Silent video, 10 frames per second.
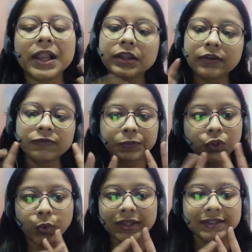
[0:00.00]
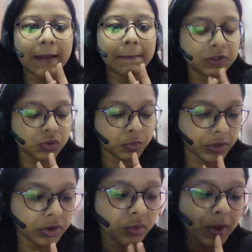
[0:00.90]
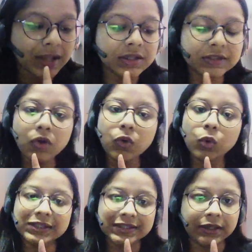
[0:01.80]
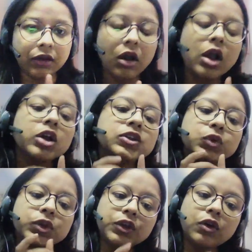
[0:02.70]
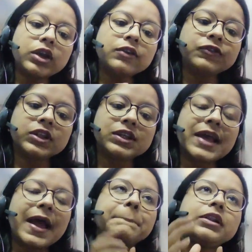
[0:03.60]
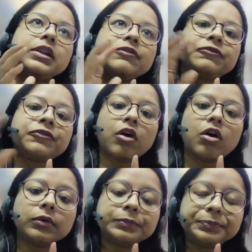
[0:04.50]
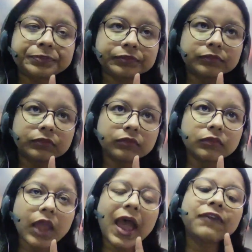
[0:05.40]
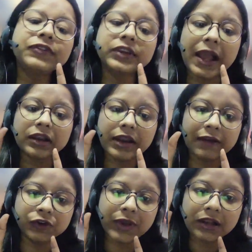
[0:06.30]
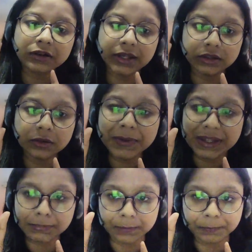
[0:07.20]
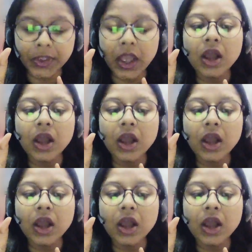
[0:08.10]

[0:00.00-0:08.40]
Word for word: I'll give two examples over here. One is for goal seek. So here, for example, if um, I have, I have to calculate the premium.